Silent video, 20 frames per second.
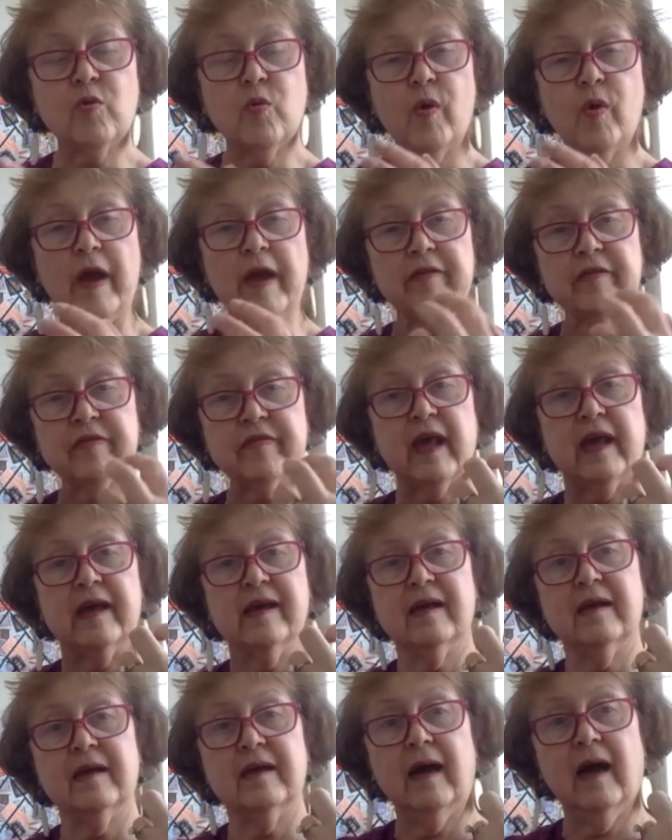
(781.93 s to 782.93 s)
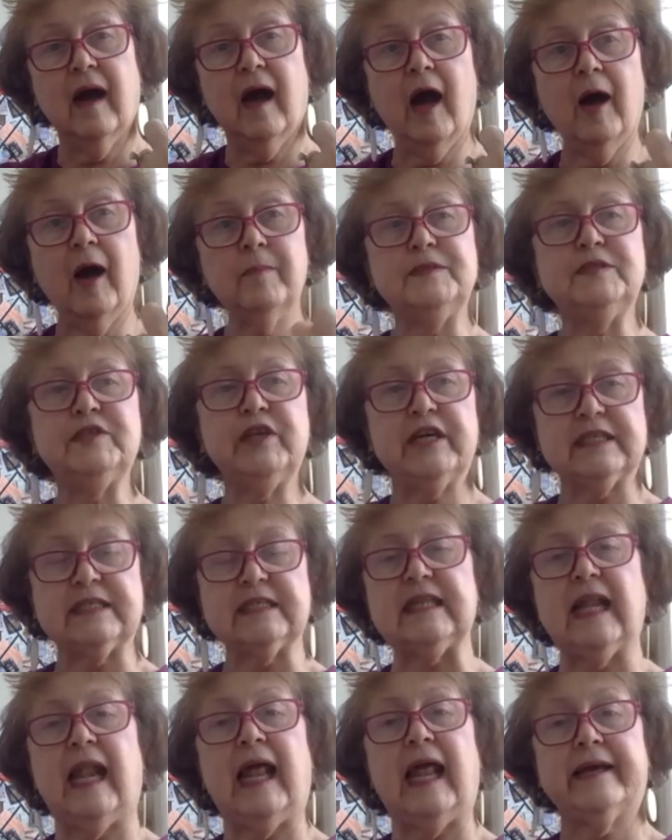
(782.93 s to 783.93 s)
with
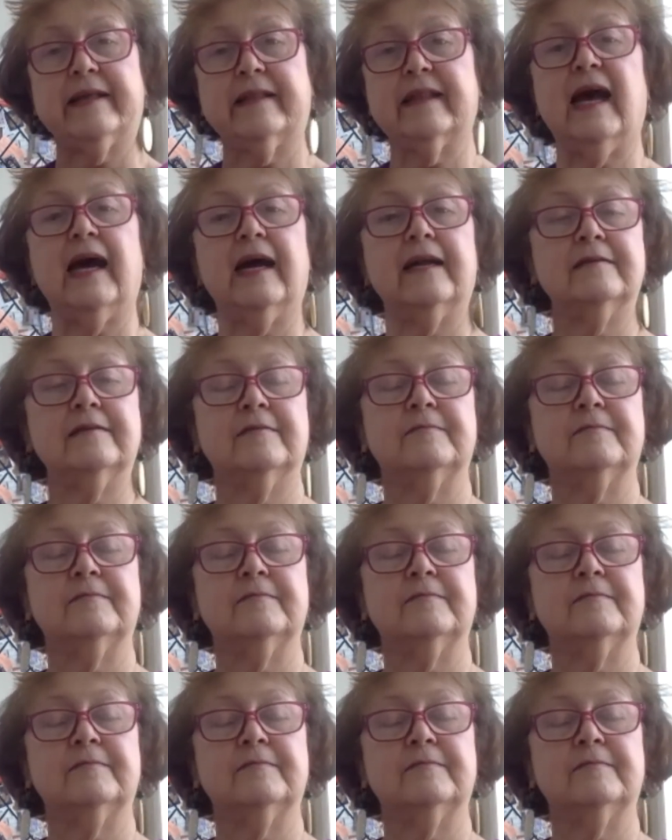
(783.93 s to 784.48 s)
objects like that?